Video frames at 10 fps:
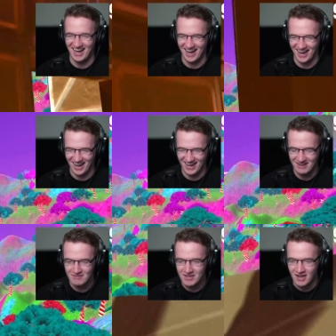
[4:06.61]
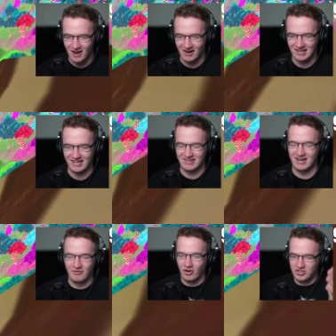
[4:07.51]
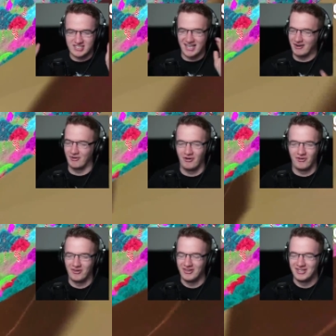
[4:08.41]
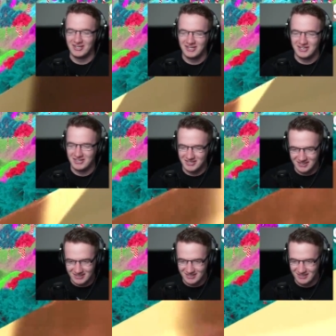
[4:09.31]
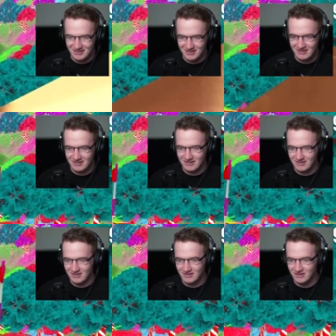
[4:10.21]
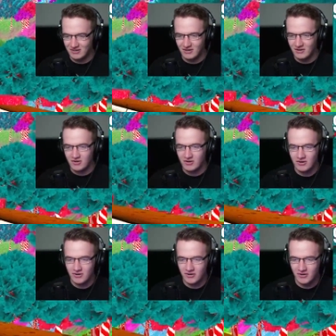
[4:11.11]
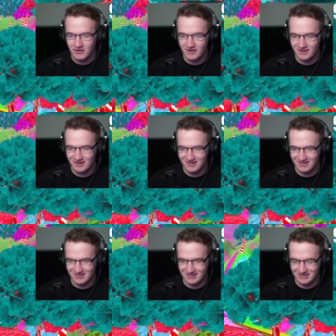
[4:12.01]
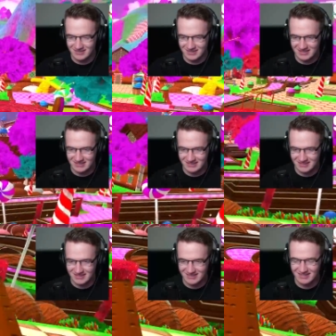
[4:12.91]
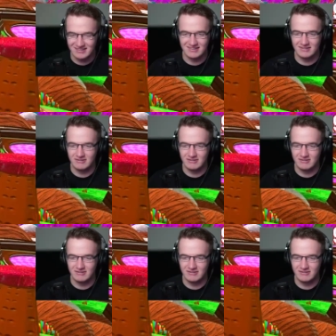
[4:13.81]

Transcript: did you do that? All right, let, let, it roll. Just let it roll. Jump, jump, no, jump, jump just before, so you get no, extra momentum. Just, just now jump. Now,